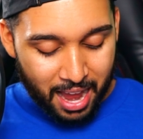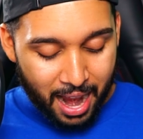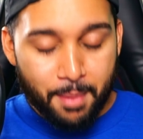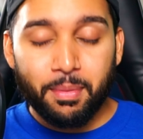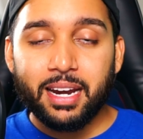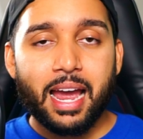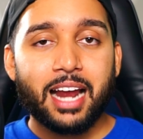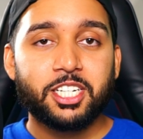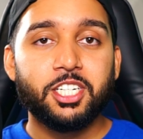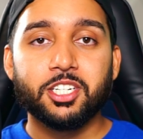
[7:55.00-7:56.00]
I might
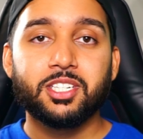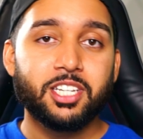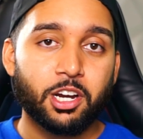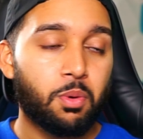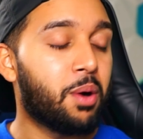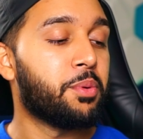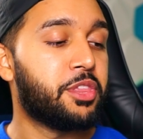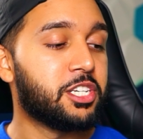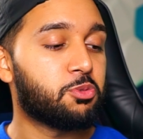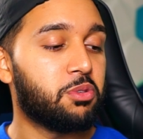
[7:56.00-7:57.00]
actually just stick around with
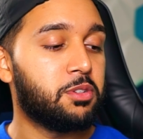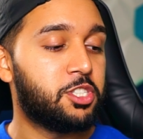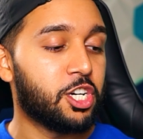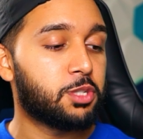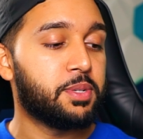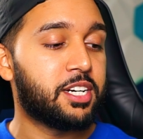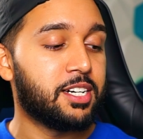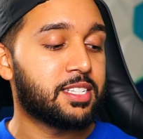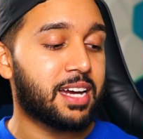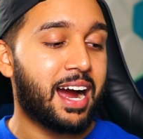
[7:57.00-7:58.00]
this one just
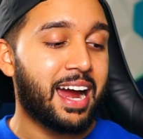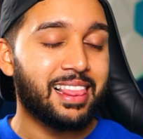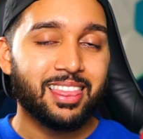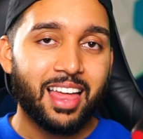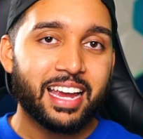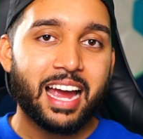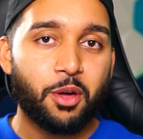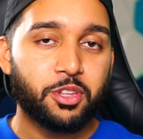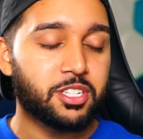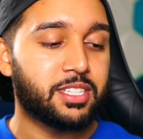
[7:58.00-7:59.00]
because I like how
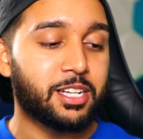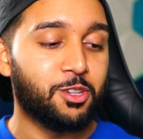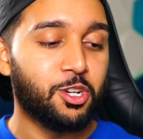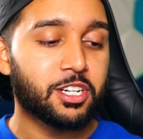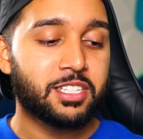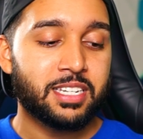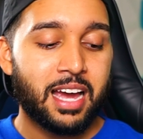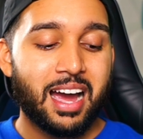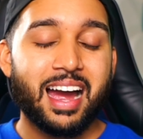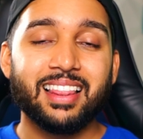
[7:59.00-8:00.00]
this thing looks.
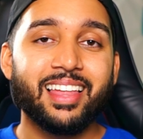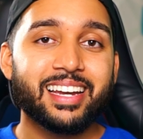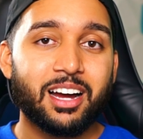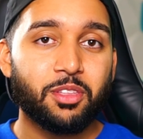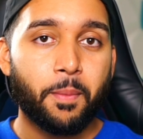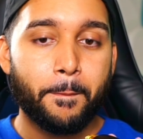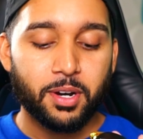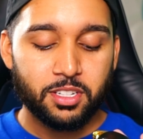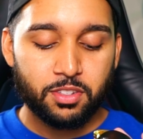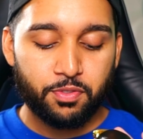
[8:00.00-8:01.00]
I like how the buttons